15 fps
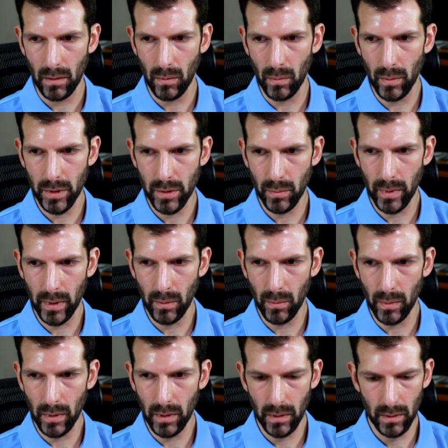which we
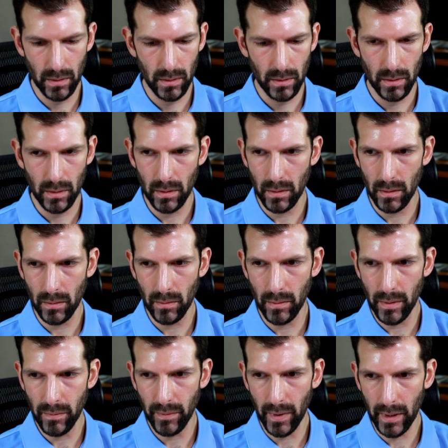will
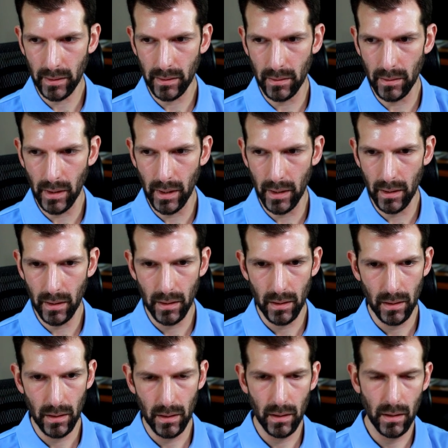refactor later.
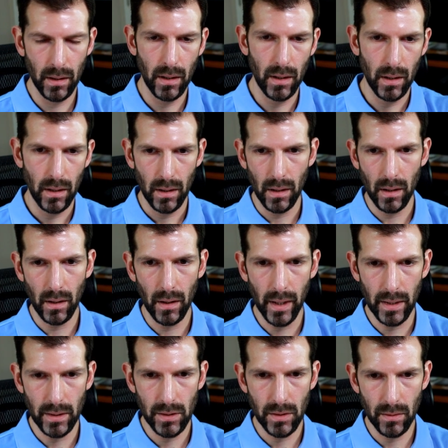
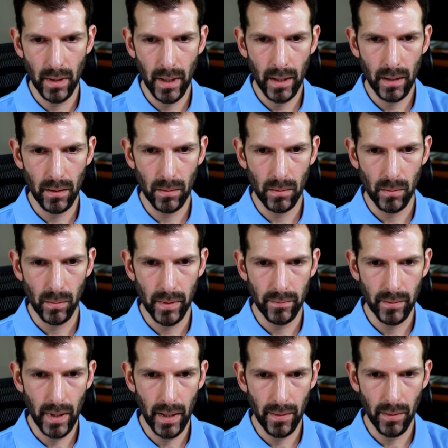Alright, so now we've
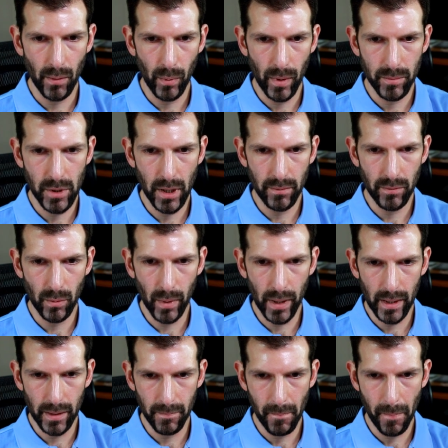got the WebDriver
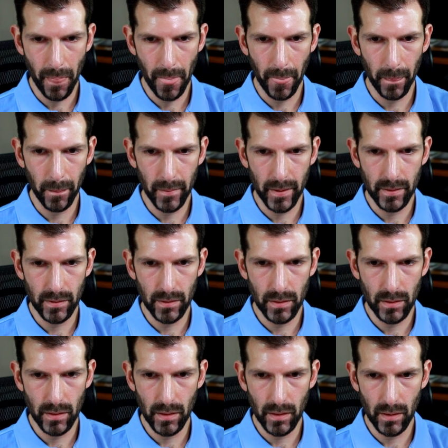wait
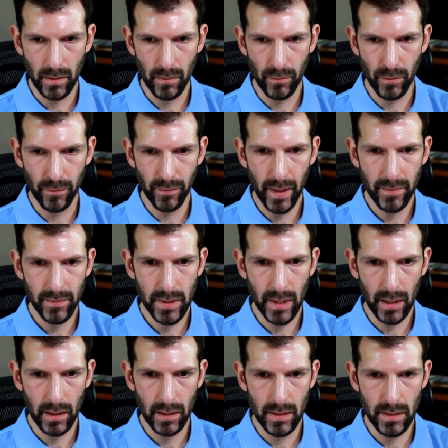for 5
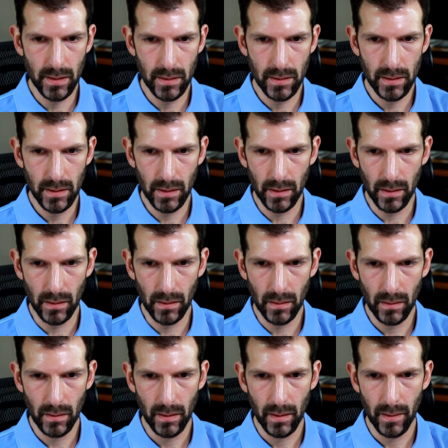seconds until